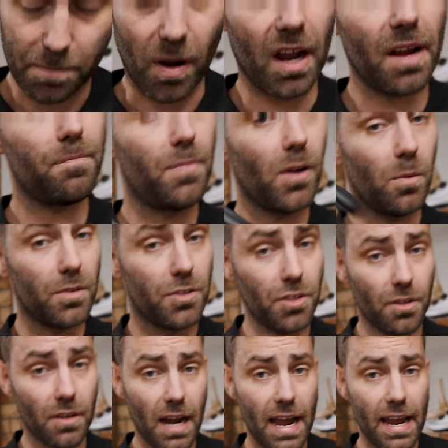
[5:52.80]
bike, built with
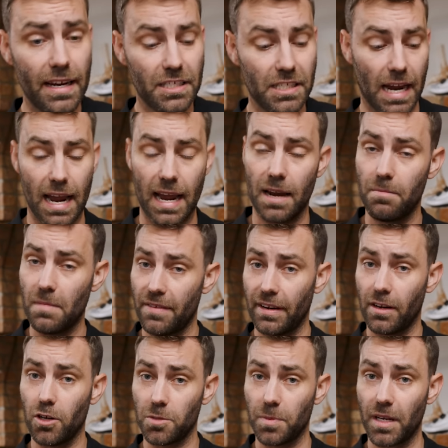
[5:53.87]
Dura Ace and
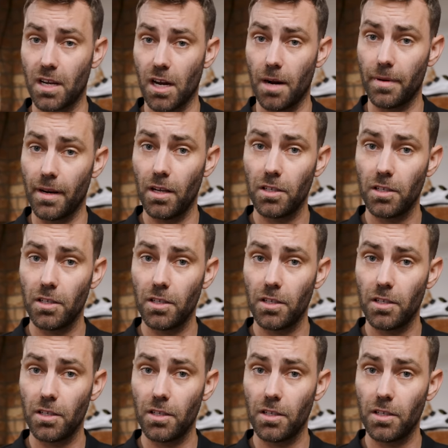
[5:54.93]
Mavic Cosmic Carbon